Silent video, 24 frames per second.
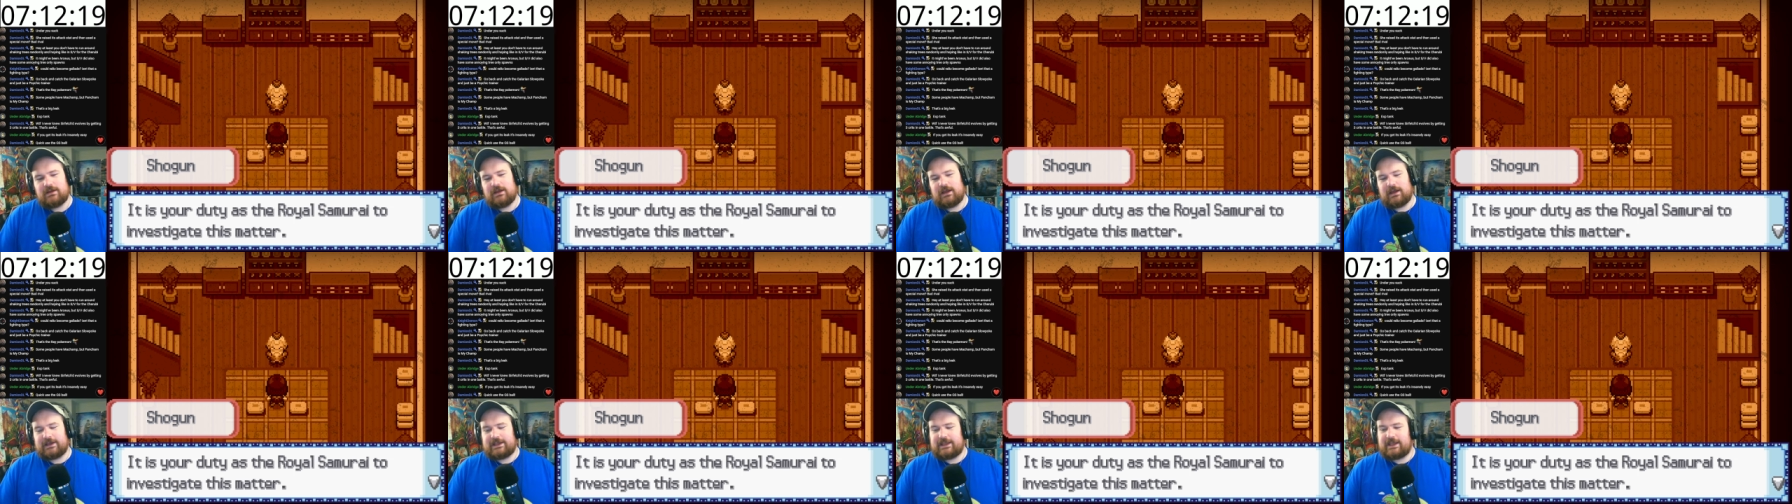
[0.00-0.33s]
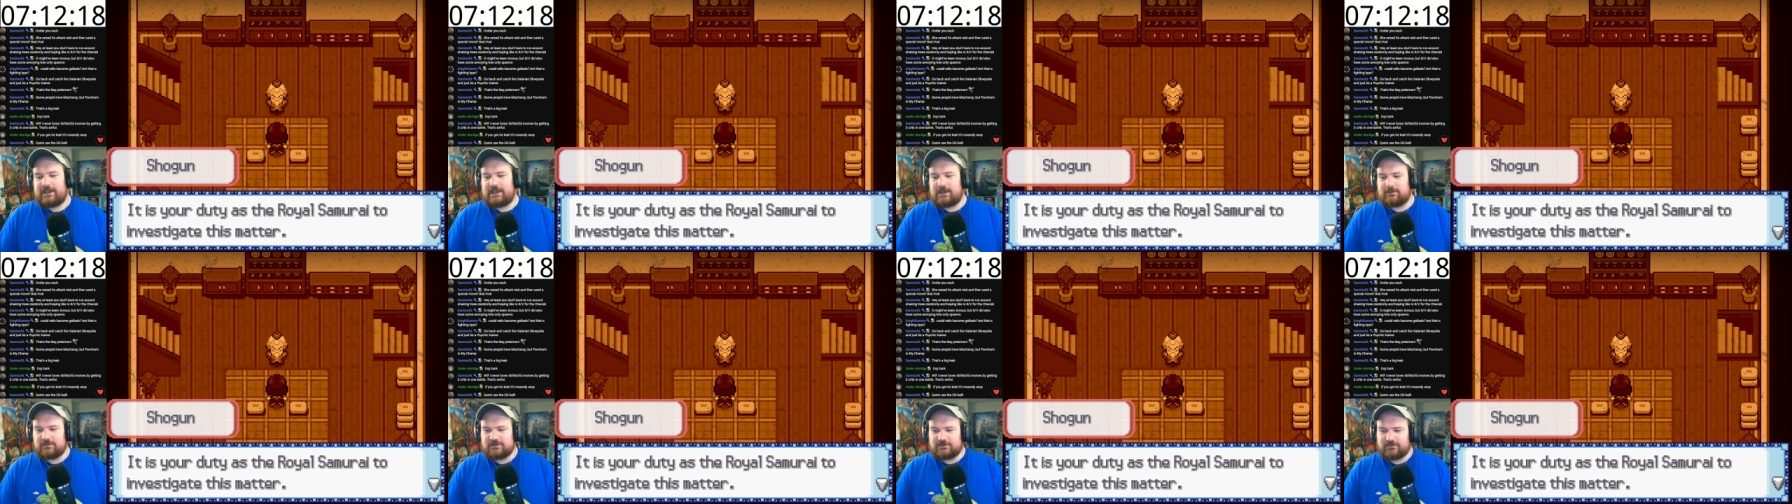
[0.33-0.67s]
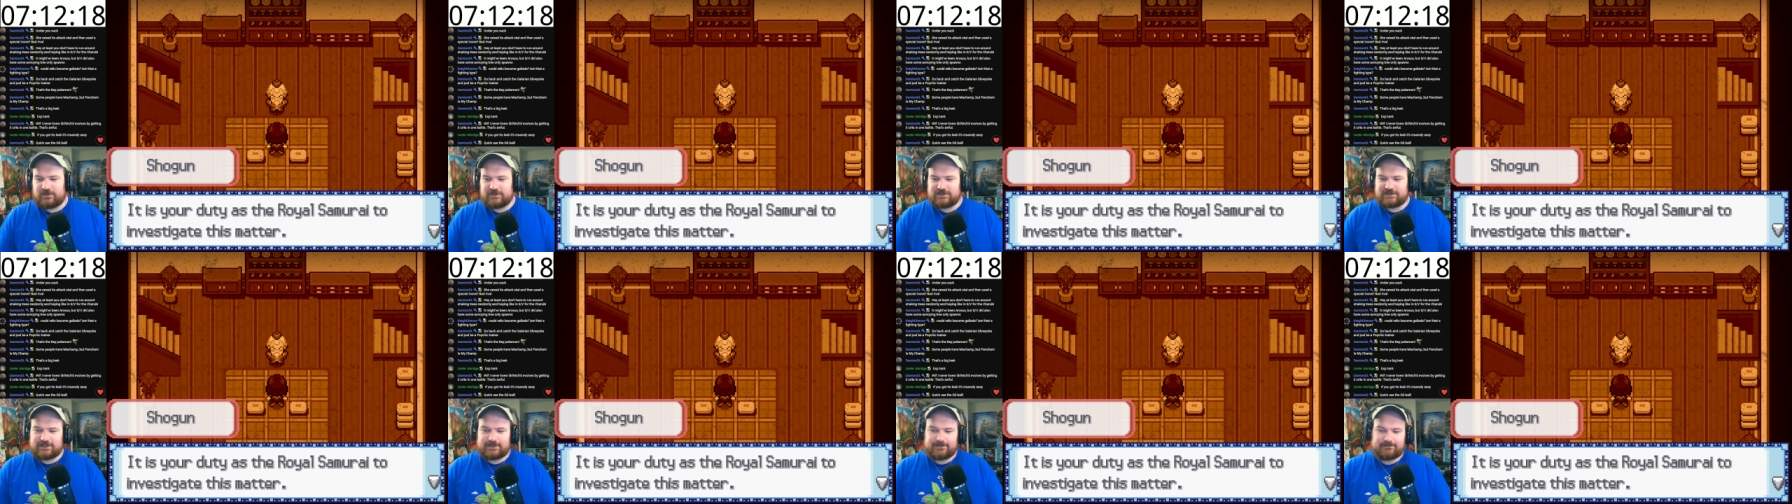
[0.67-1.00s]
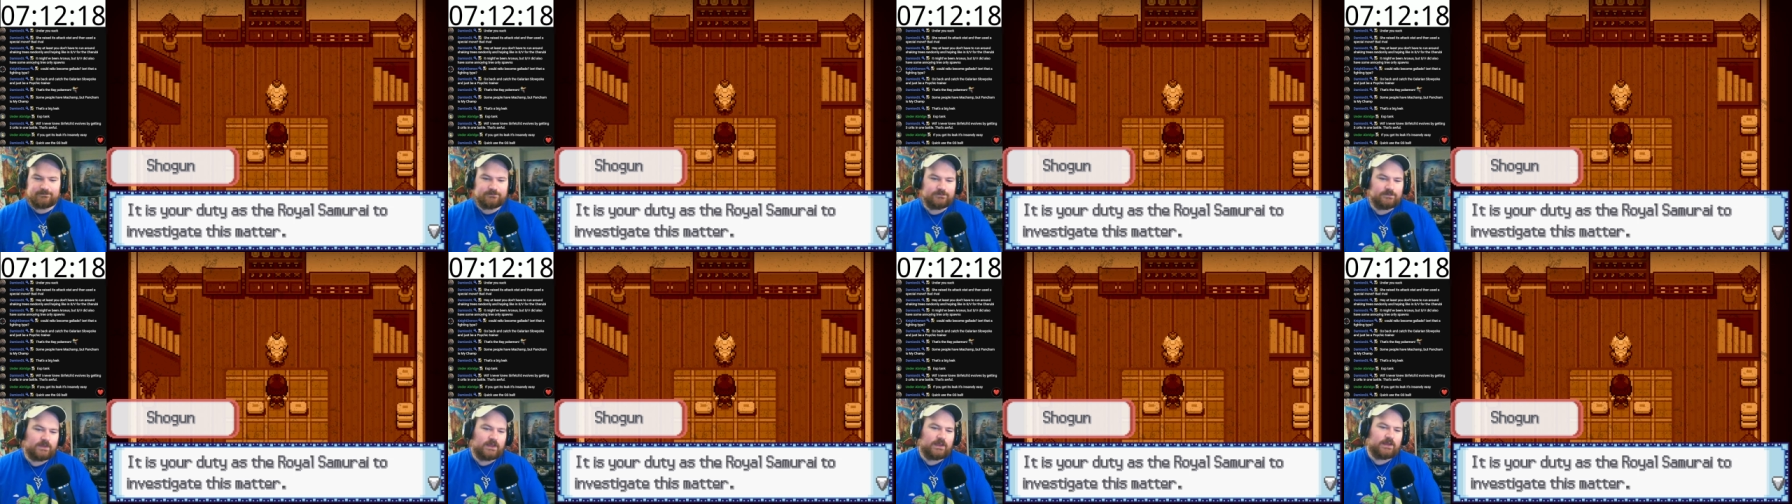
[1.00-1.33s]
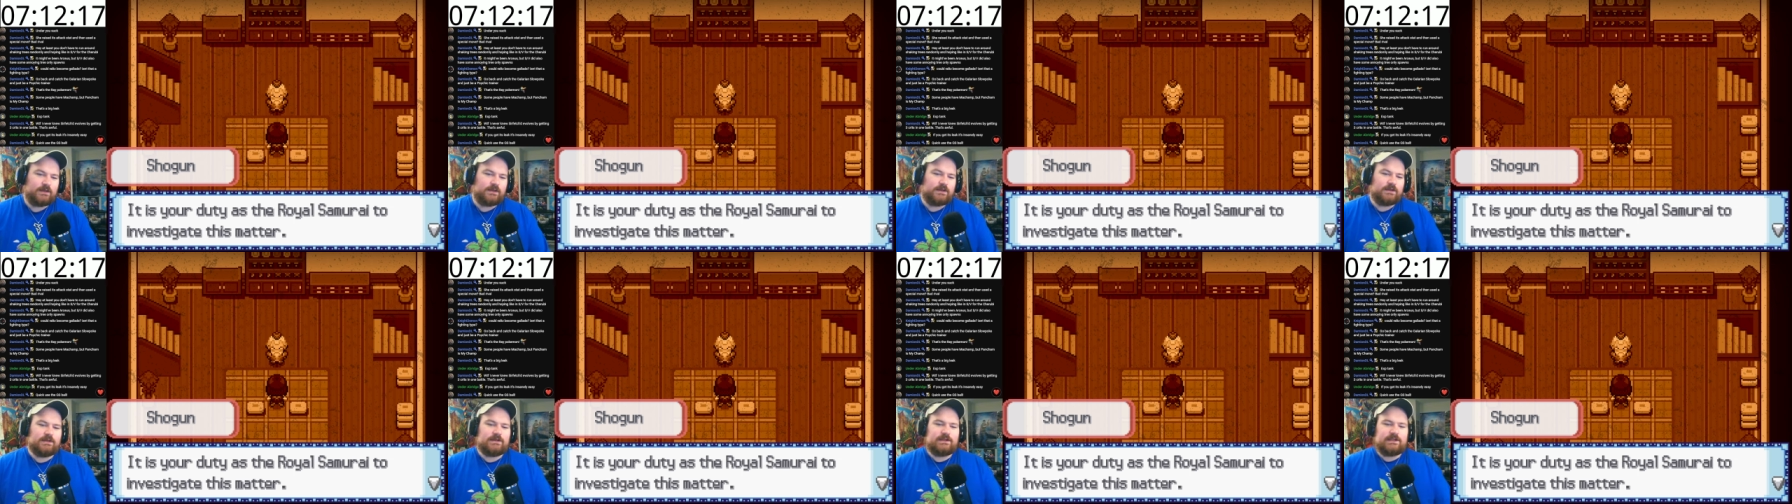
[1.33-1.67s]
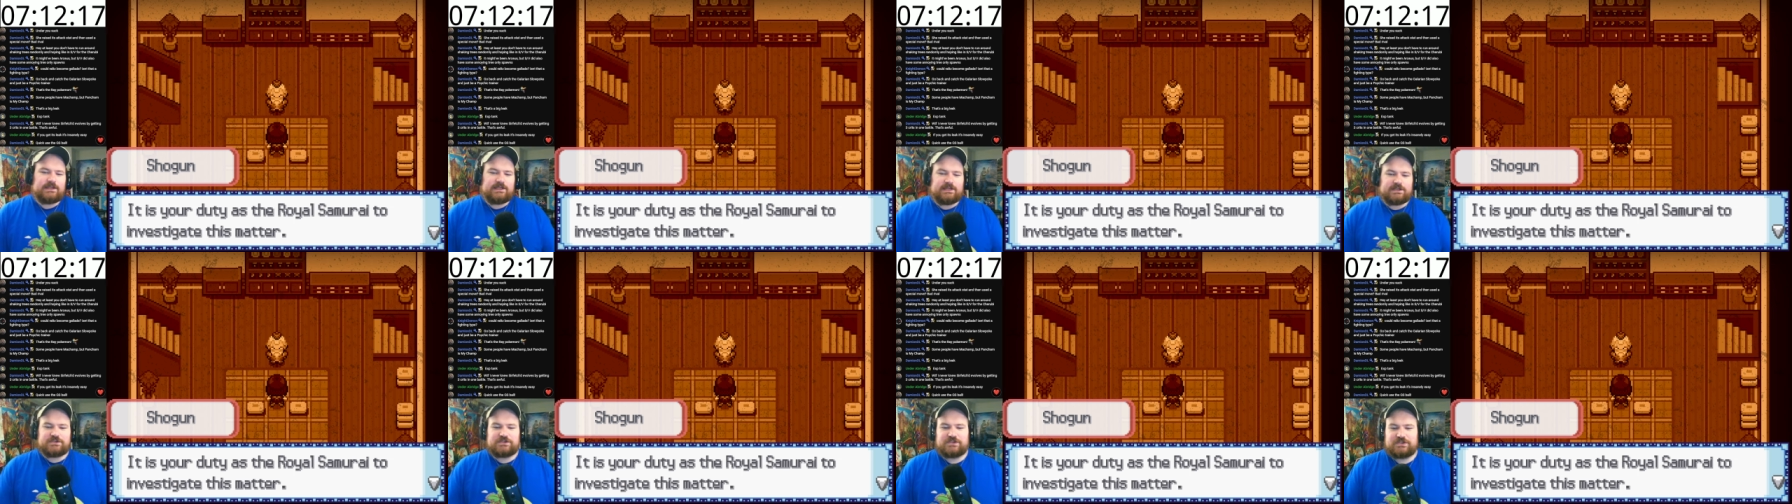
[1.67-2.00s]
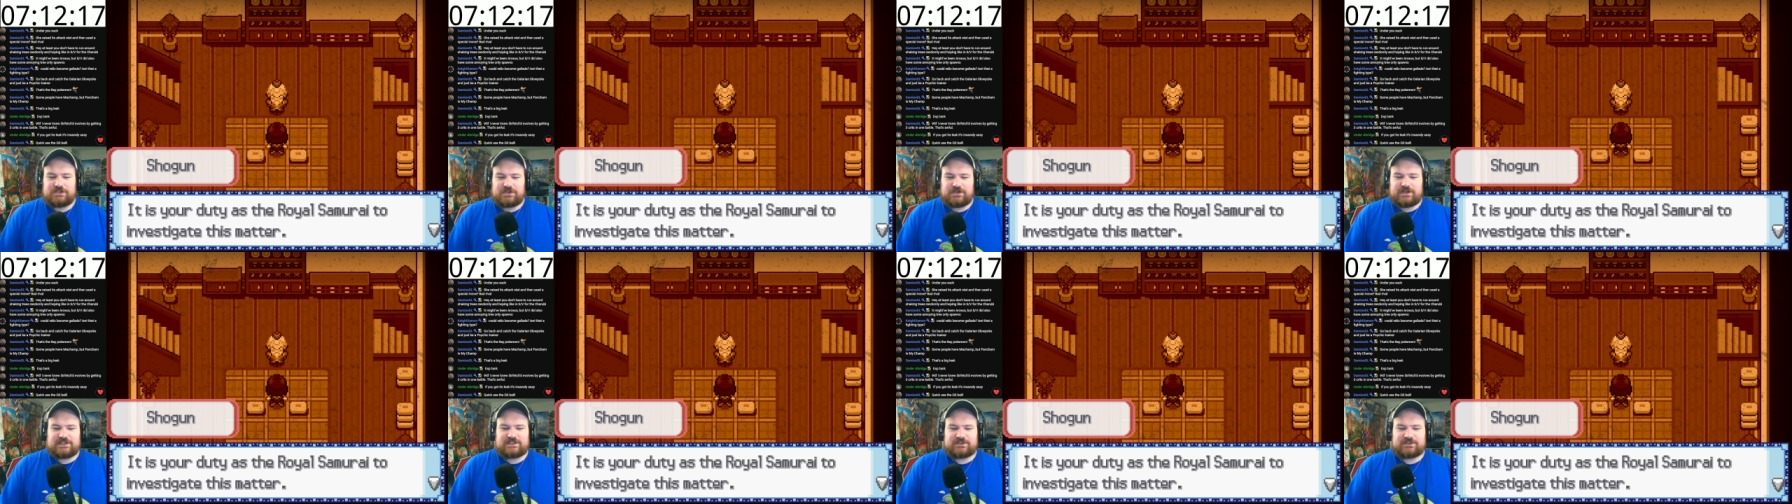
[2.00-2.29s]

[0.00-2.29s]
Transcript: I can't keep his voice up. It is your duty